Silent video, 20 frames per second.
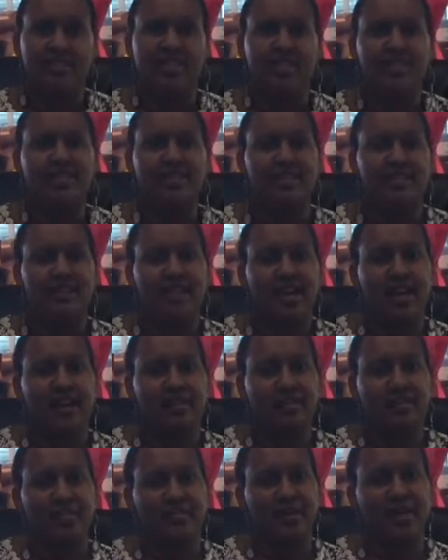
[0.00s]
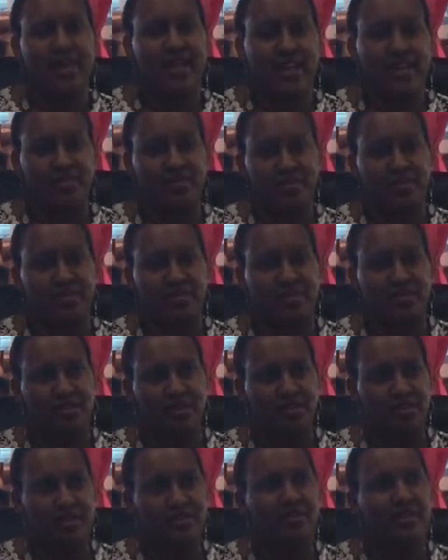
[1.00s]
they deny their behavior,
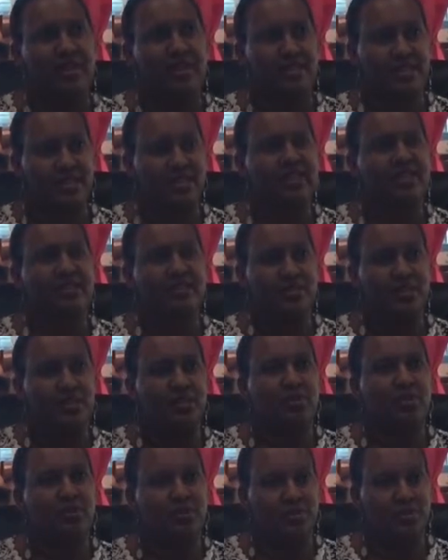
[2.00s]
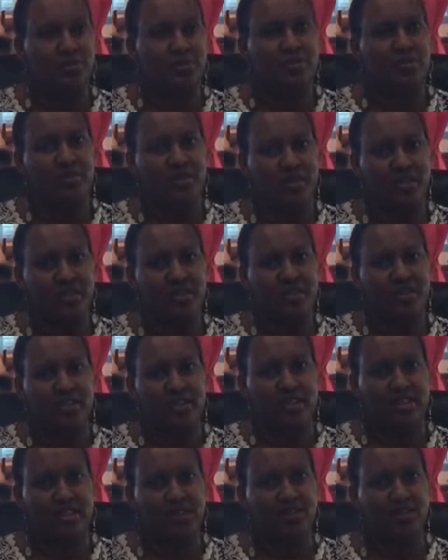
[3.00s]
so it makes it difficult to
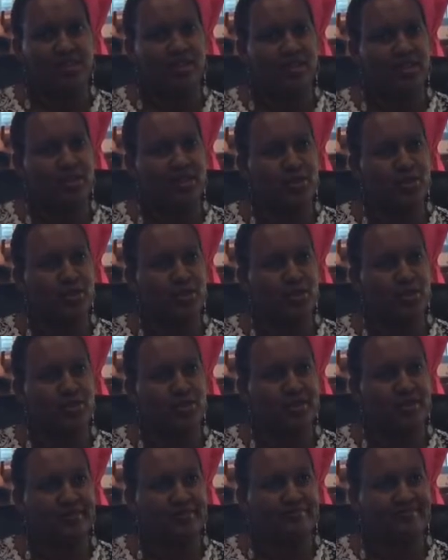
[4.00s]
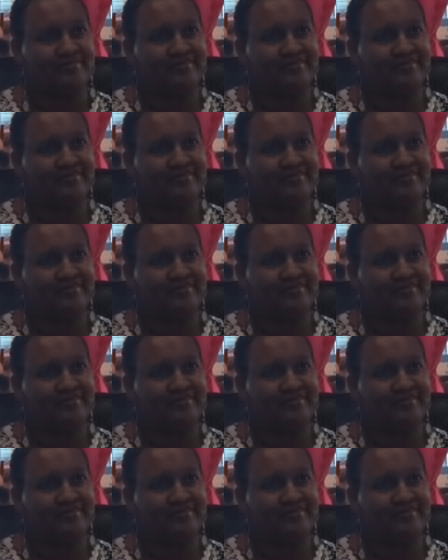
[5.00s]
deal with in the schools.